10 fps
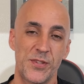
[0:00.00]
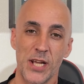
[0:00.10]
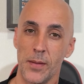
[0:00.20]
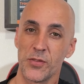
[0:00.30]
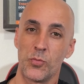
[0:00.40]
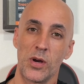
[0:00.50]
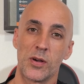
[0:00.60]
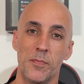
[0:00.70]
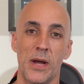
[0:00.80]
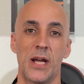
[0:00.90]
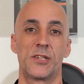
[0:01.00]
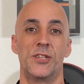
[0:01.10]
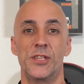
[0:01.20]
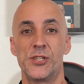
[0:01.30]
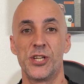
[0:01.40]
Thomas. Welcome back to
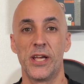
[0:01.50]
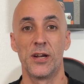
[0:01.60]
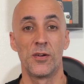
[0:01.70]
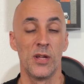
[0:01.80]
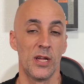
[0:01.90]
the channel.